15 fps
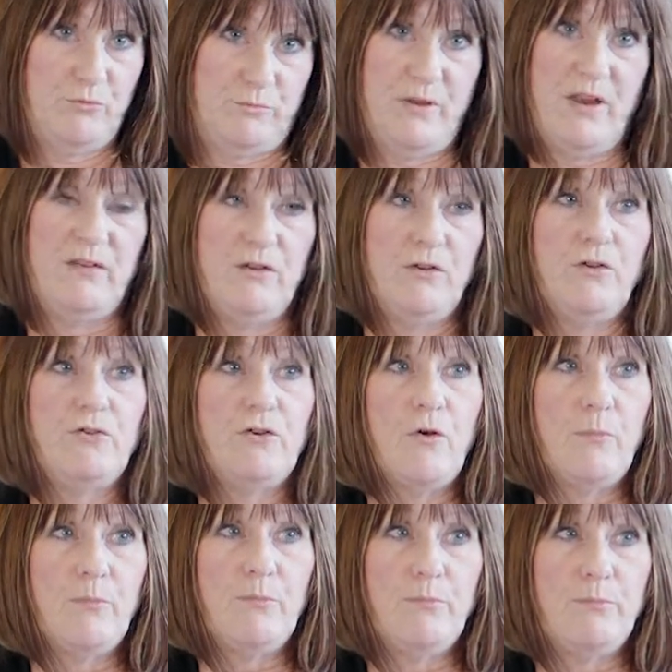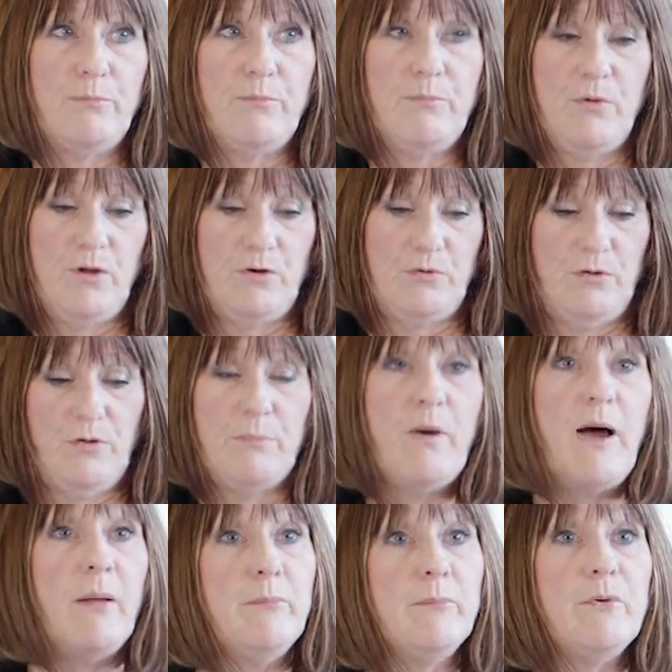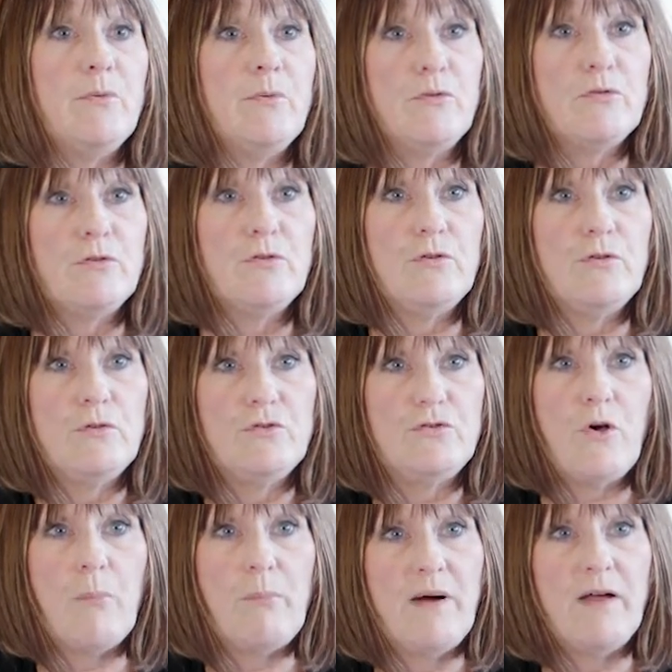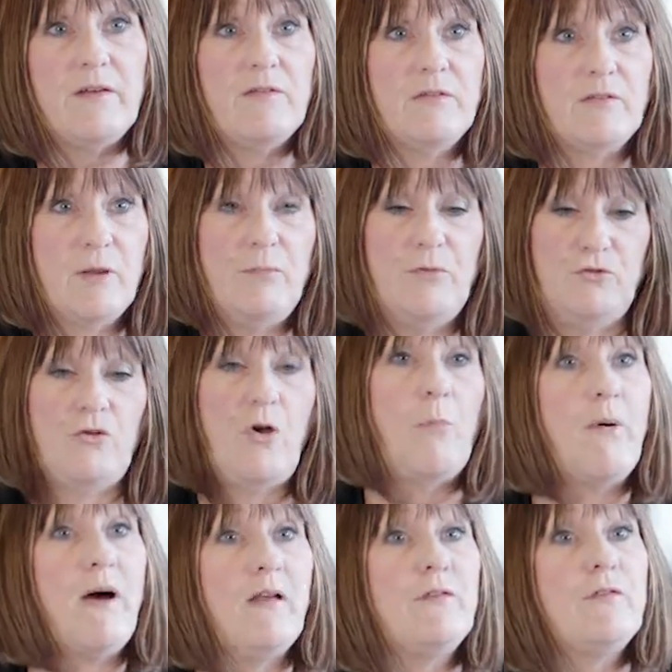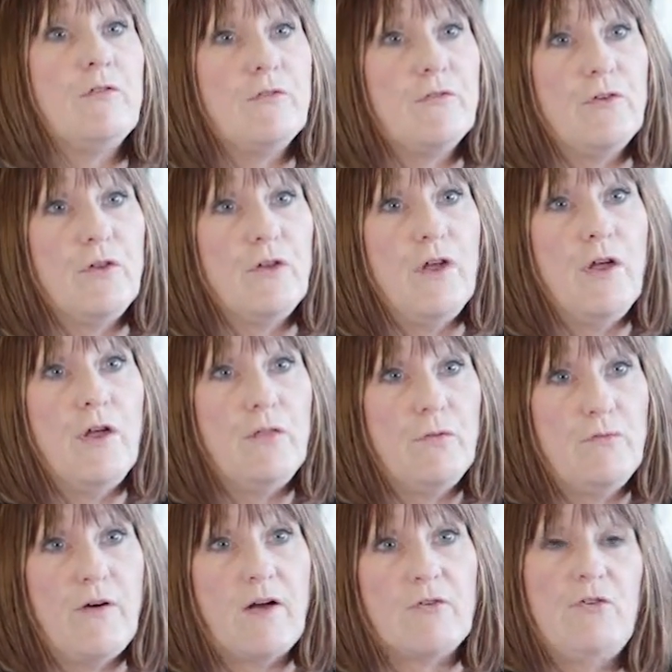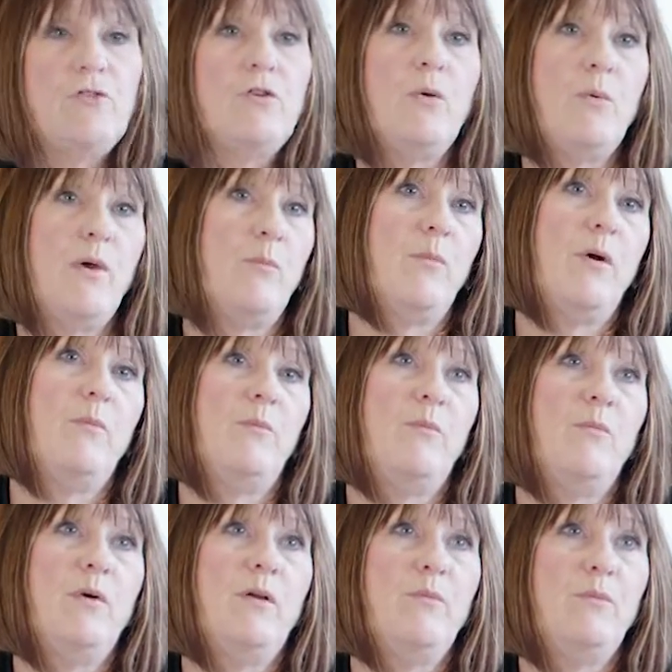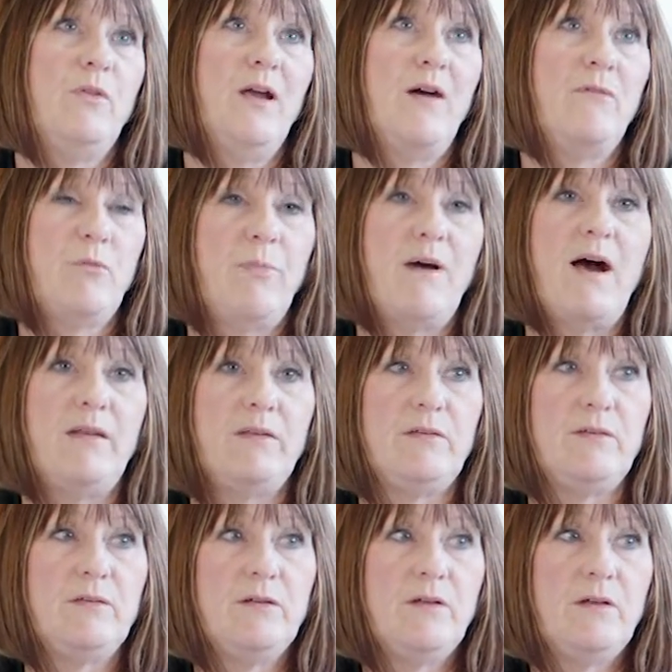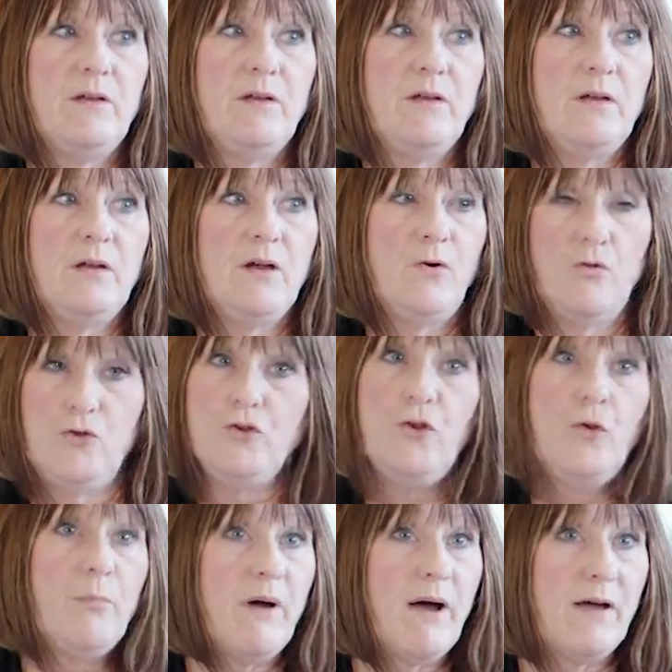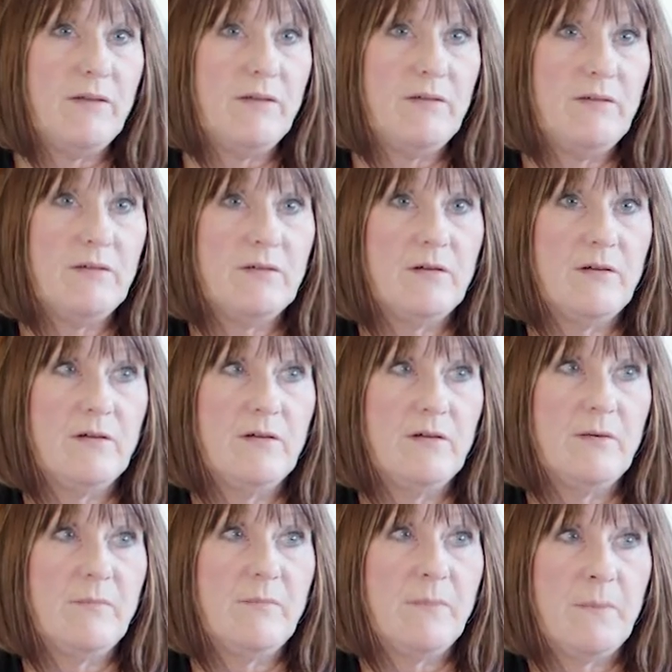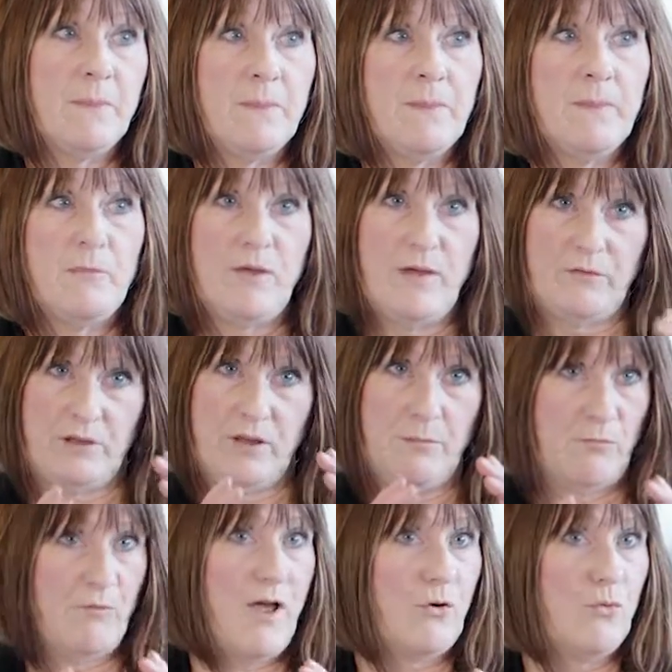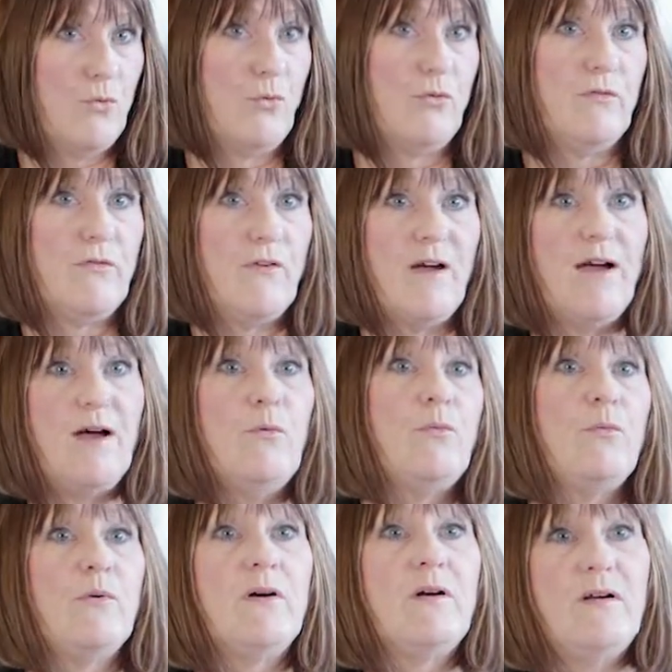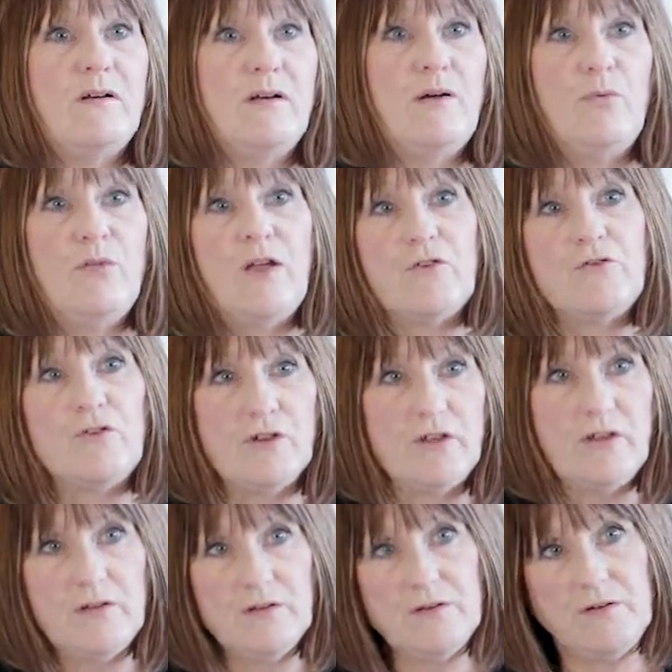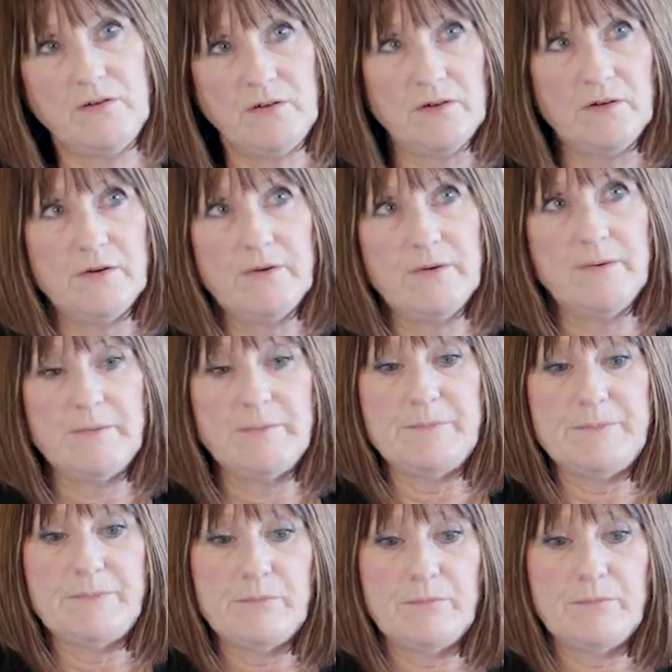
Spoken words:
painting shop, the pattern books and shop patterns, keeping the shop patterns for the factory. So when they have a pattern or a new pattern, you have to keep a record of how they actually are